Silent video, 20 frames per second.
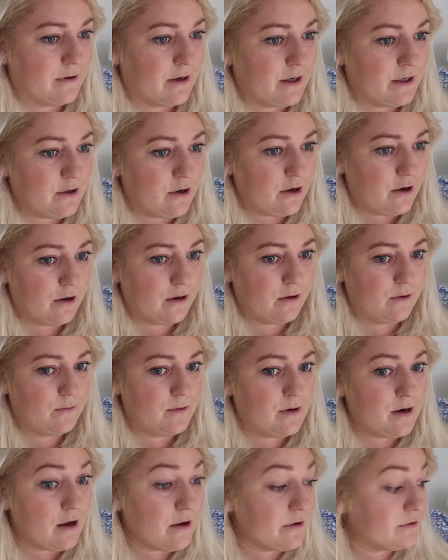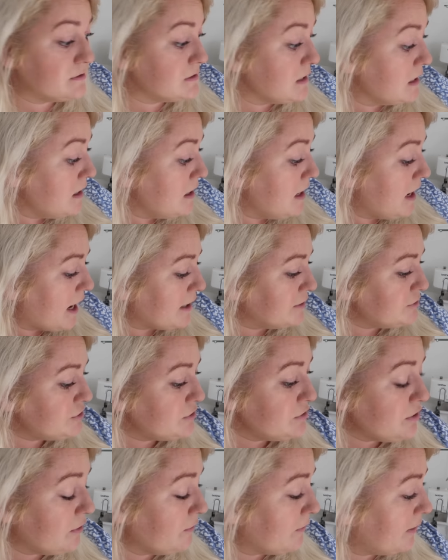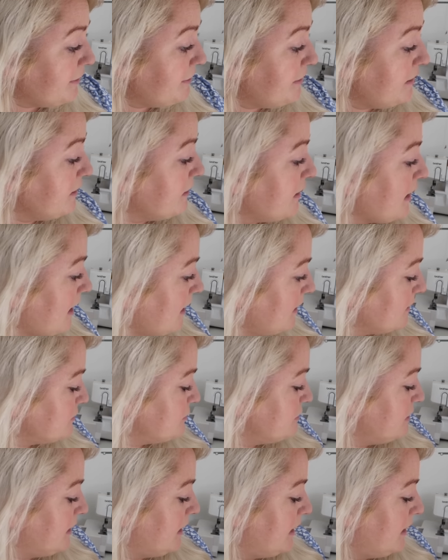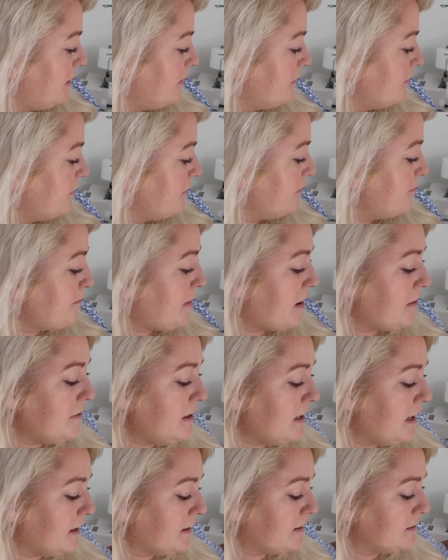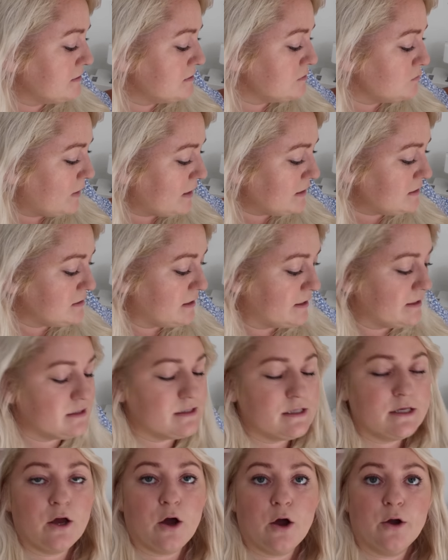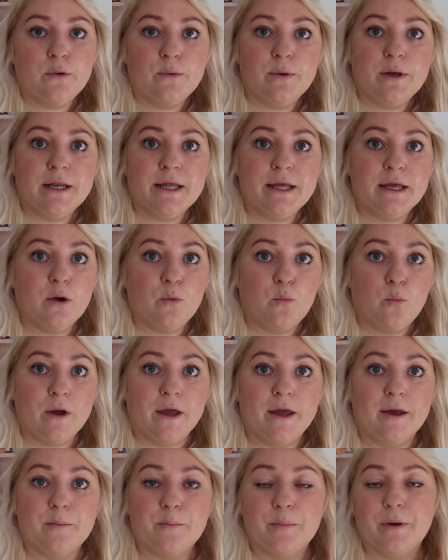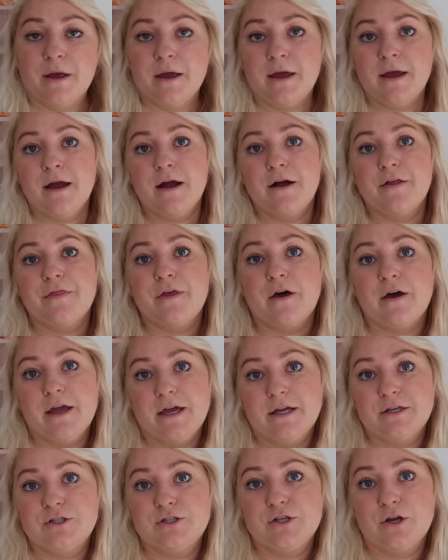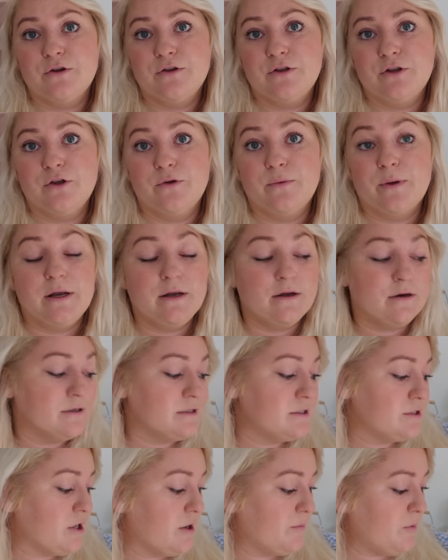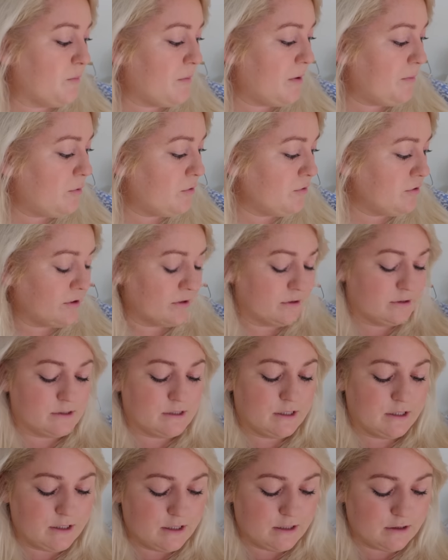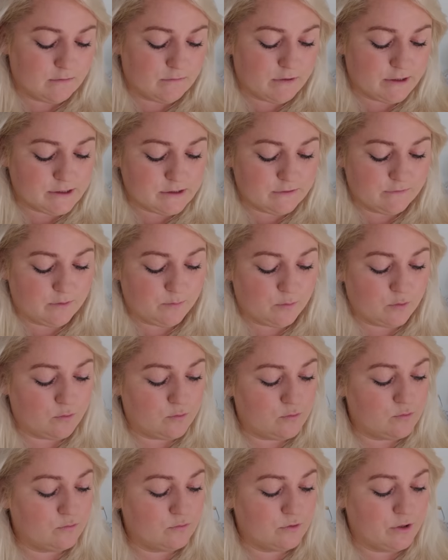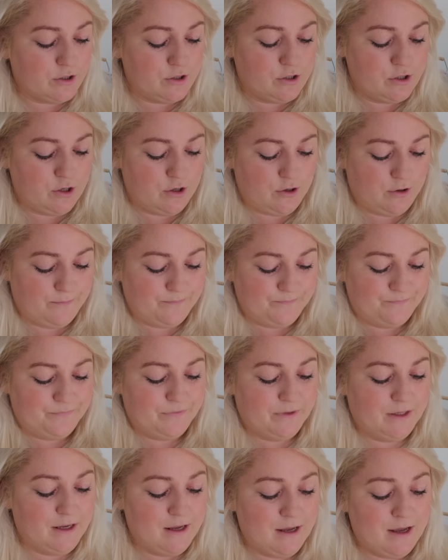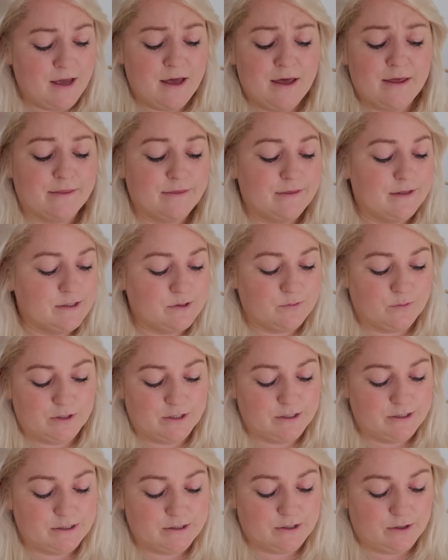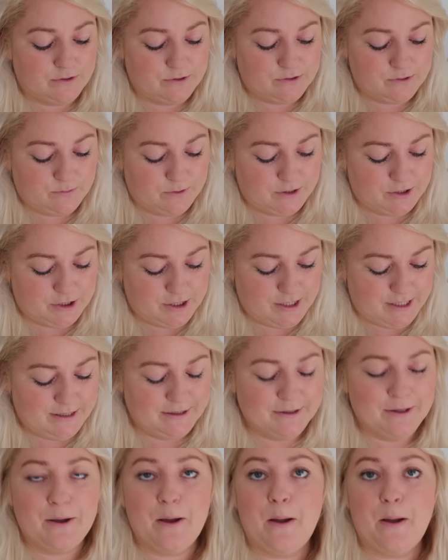I know, loads. And you know, I think actually the Mariek sweater is the only whip that I had shown you last time in my podcast. I think the rest of them are all new. This one is so squishy.